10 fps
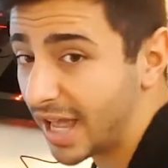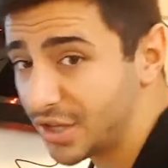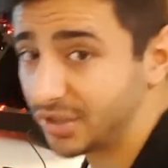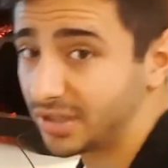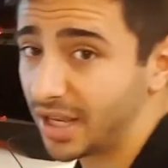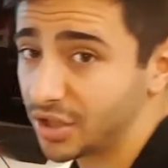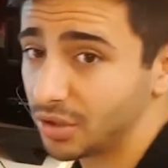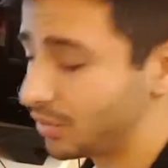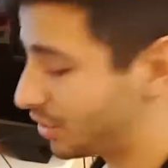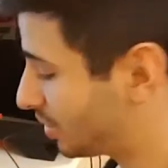edge
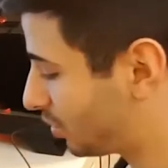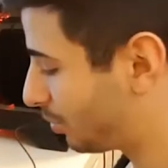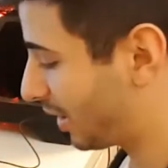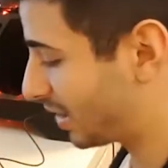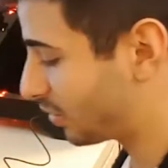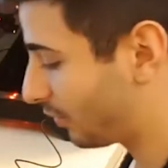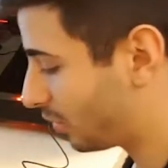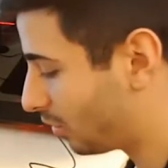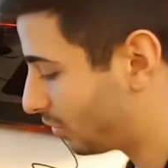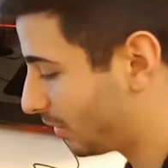detection, which is super nice. So if you
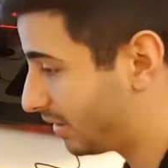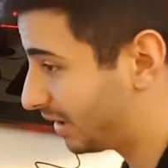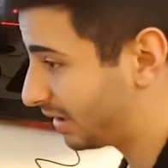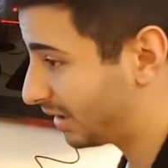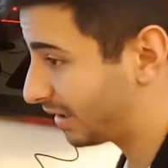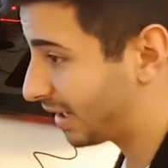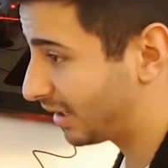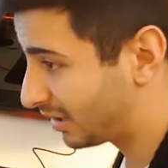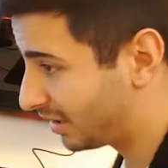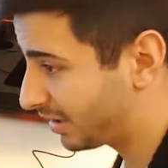go all the way to the end and then kind
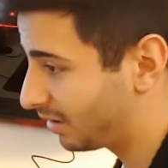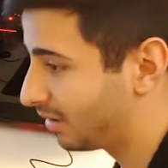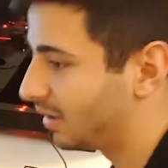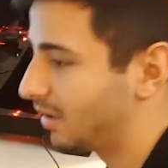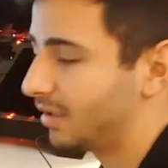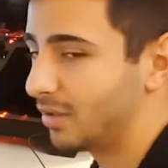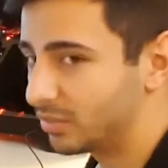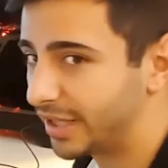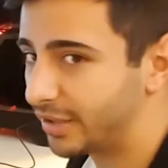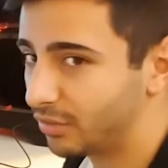of click, it will
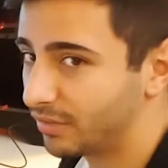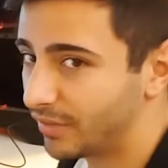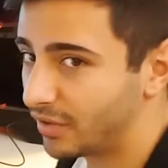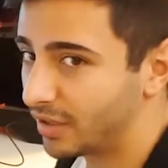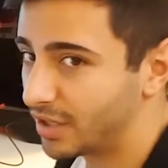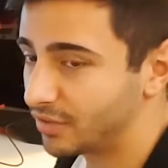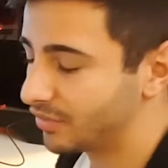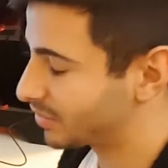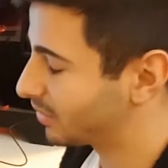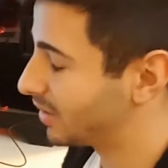take you to the very edge of
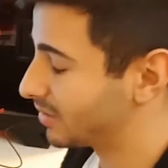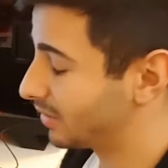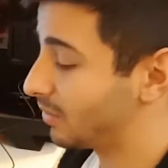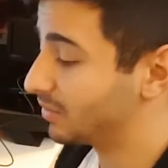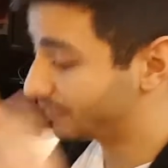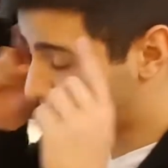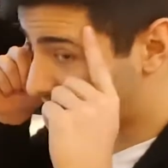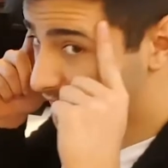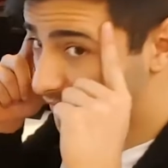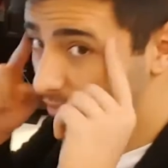your screen. So that was
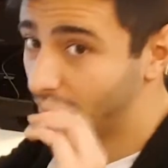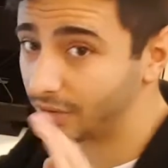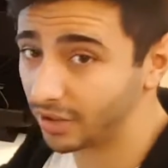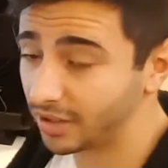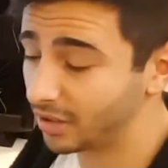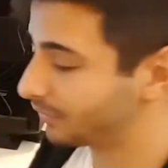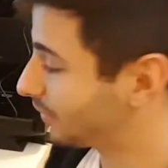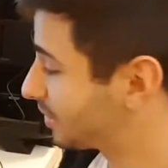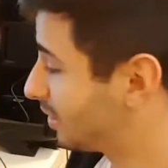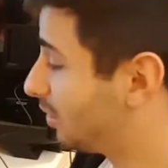very, very well thought out.
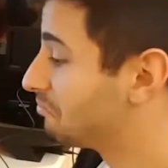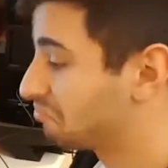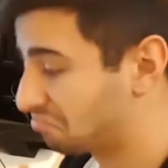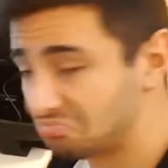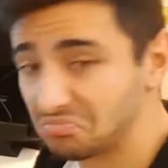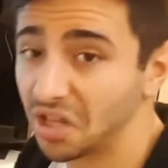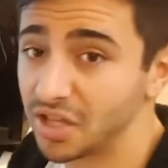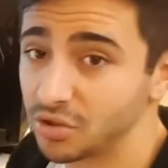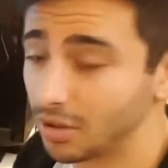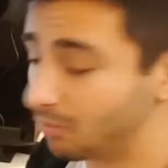Fersgo,
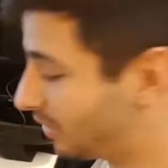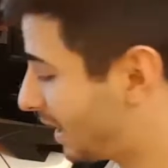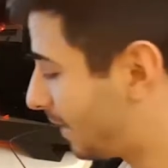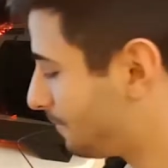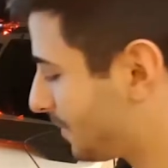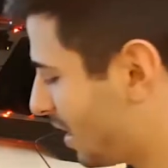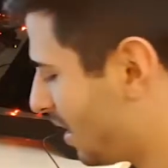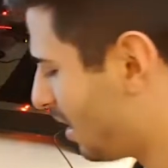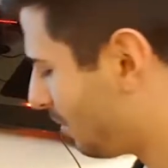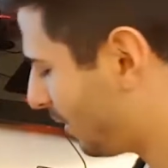nice job with that.
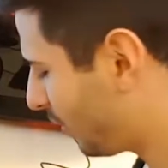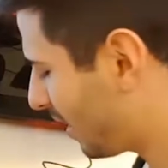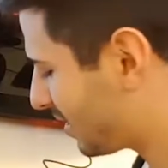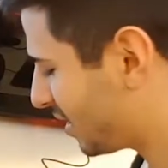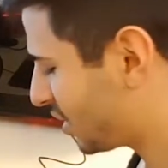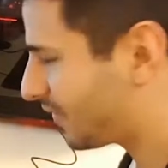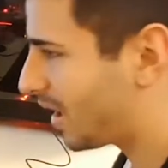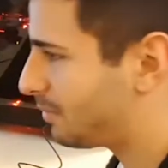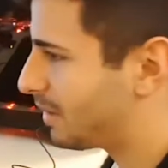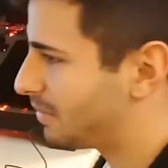But if you guys can just
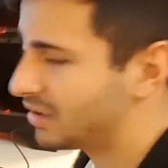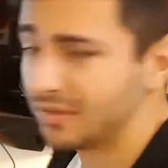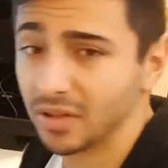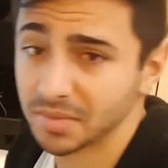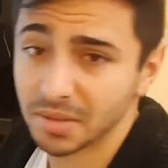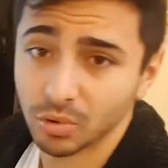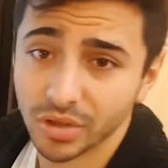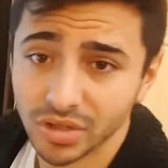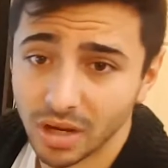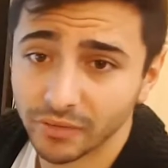find, maybe develop some sort
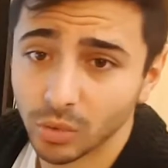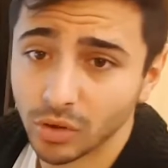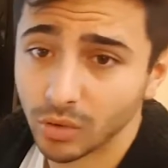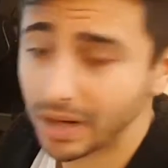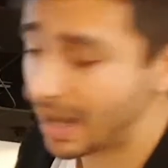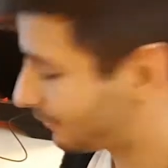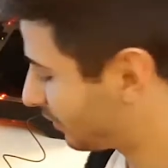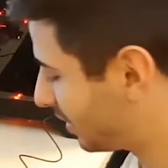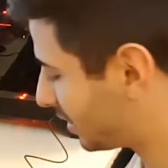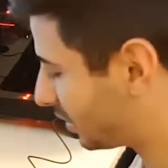of software or app for
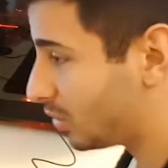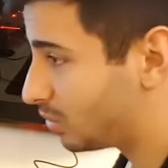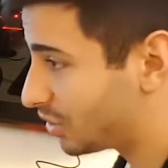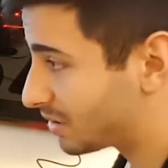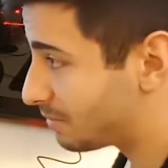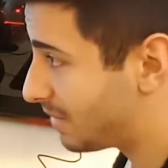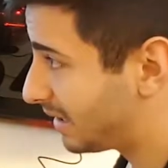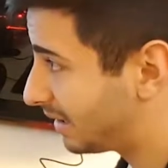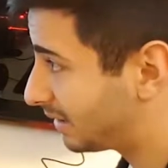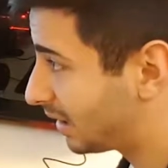this to just
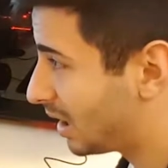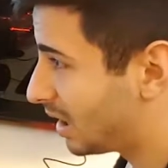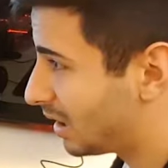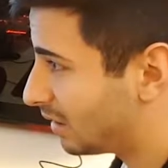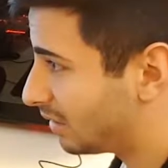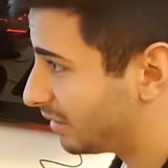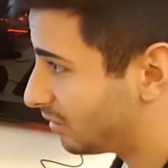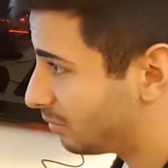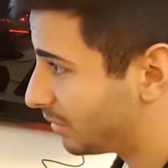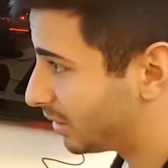make it a
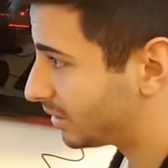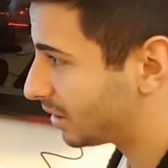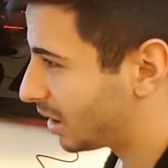little bit